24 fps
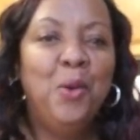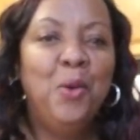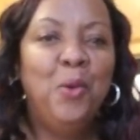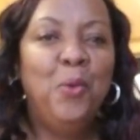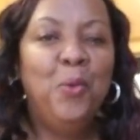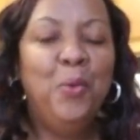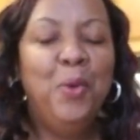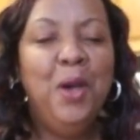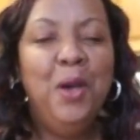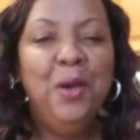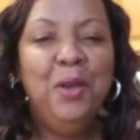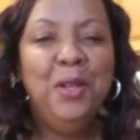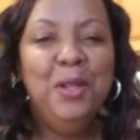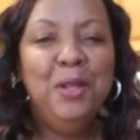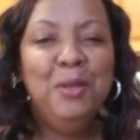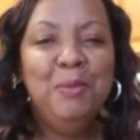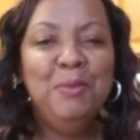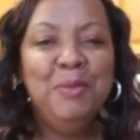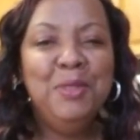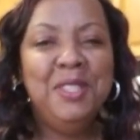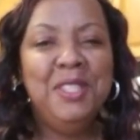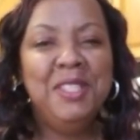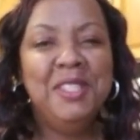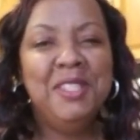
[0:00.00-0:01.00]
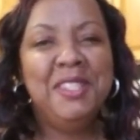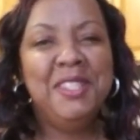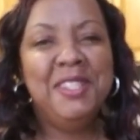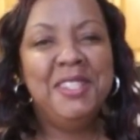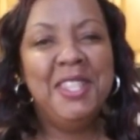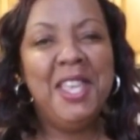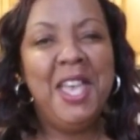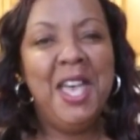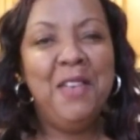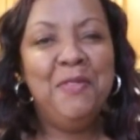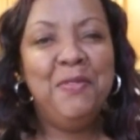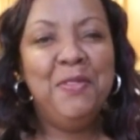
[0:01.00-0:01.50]
Welcome to
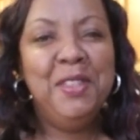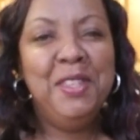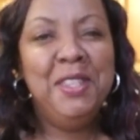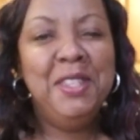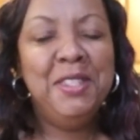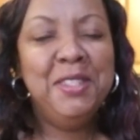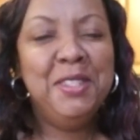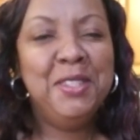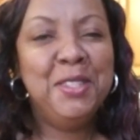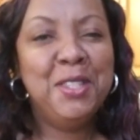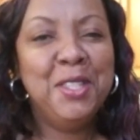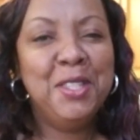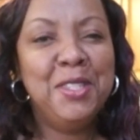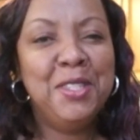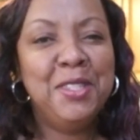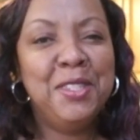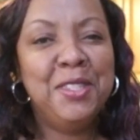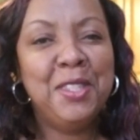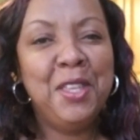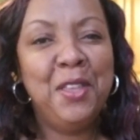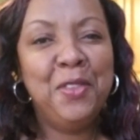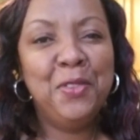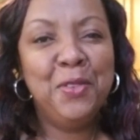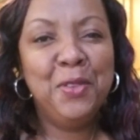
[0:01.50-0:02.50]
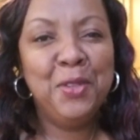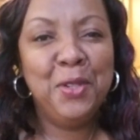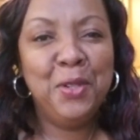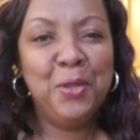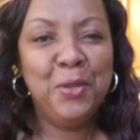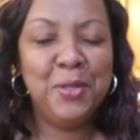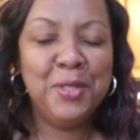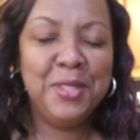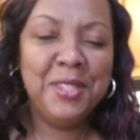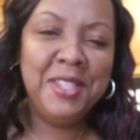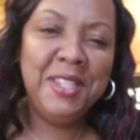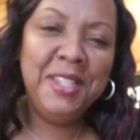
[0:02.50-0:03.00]
Savvy's Southern
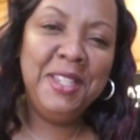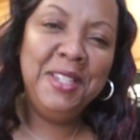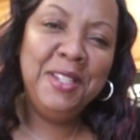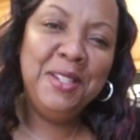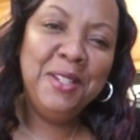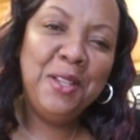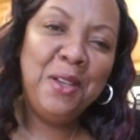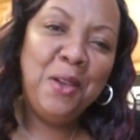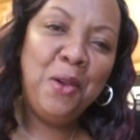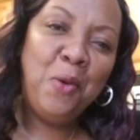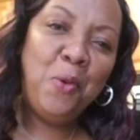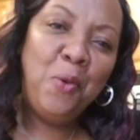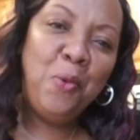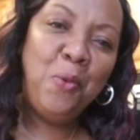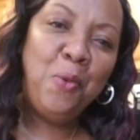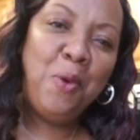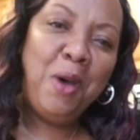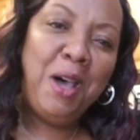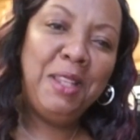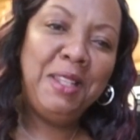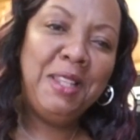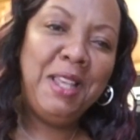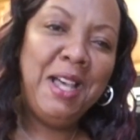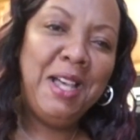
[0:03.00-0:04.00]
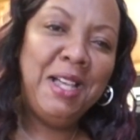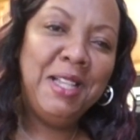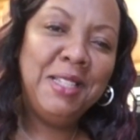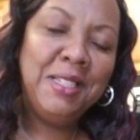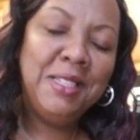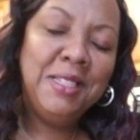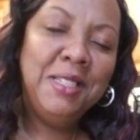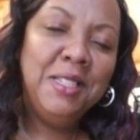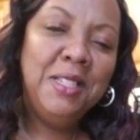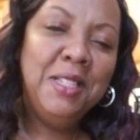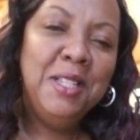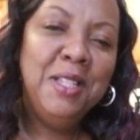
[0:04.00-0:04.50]
Cuisine. Voila.
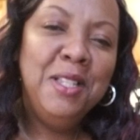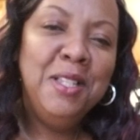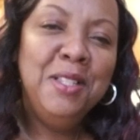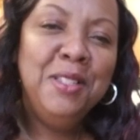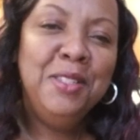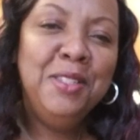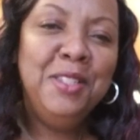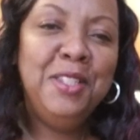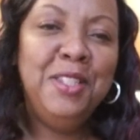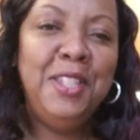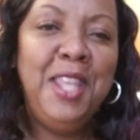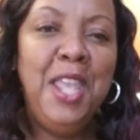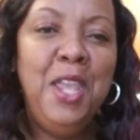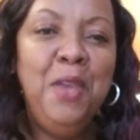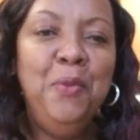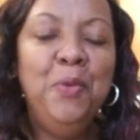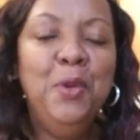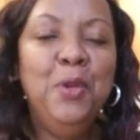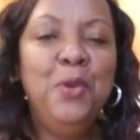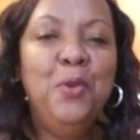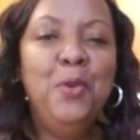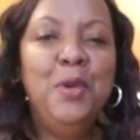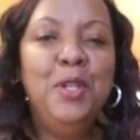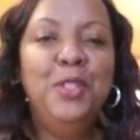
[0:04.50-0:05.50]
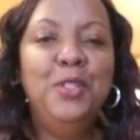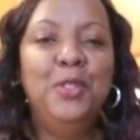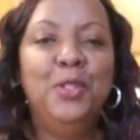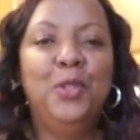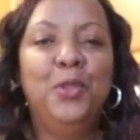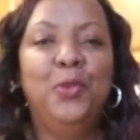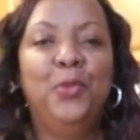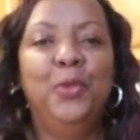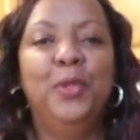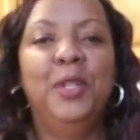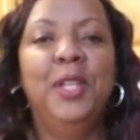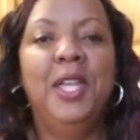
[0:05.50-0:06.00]
Today we're going to
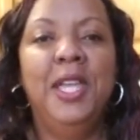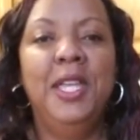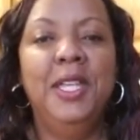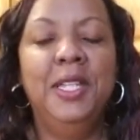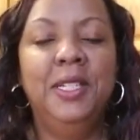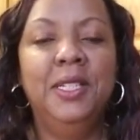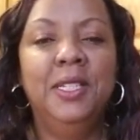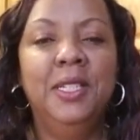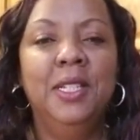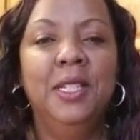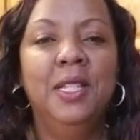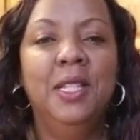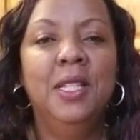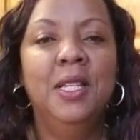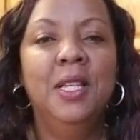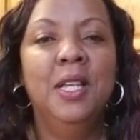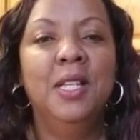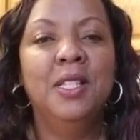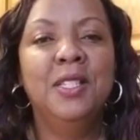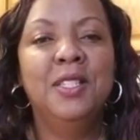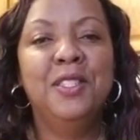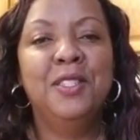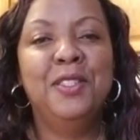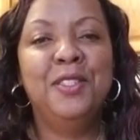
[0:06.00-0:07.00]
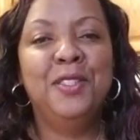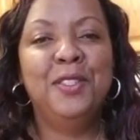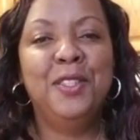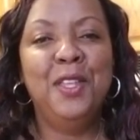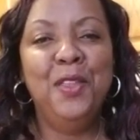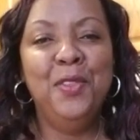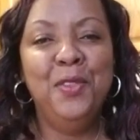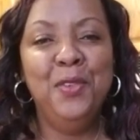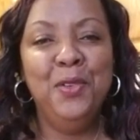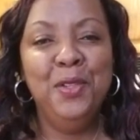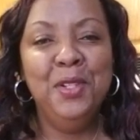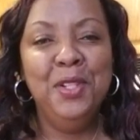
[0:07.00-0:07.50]
create
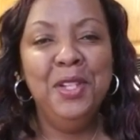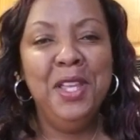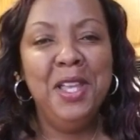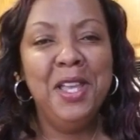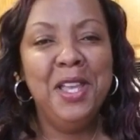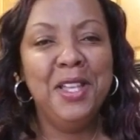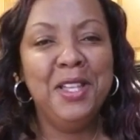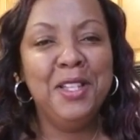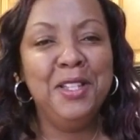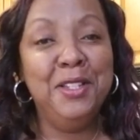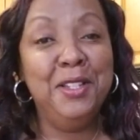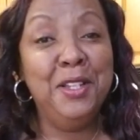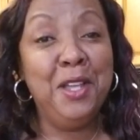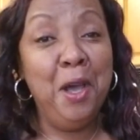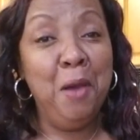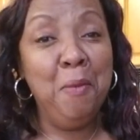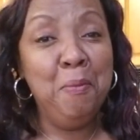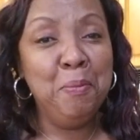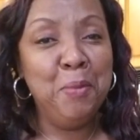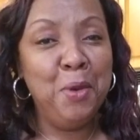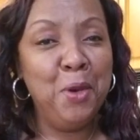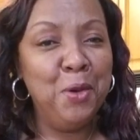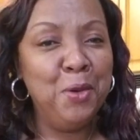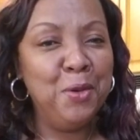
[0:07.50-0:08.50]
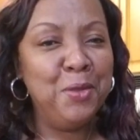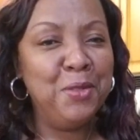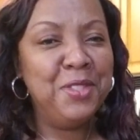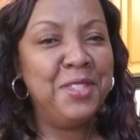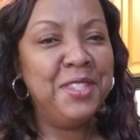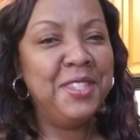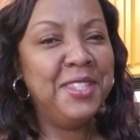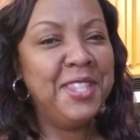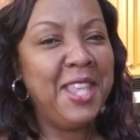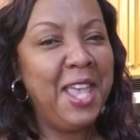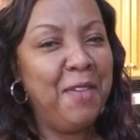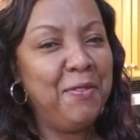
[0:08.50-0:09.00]
Southern Gumbo
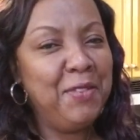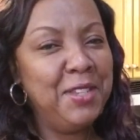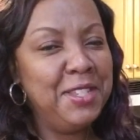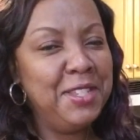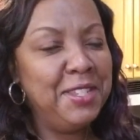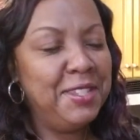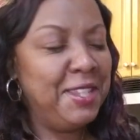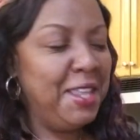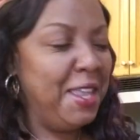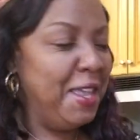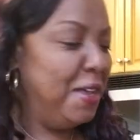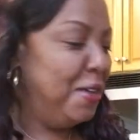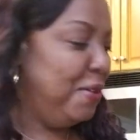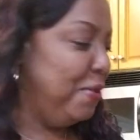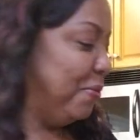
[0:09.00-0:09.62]
Savvy style.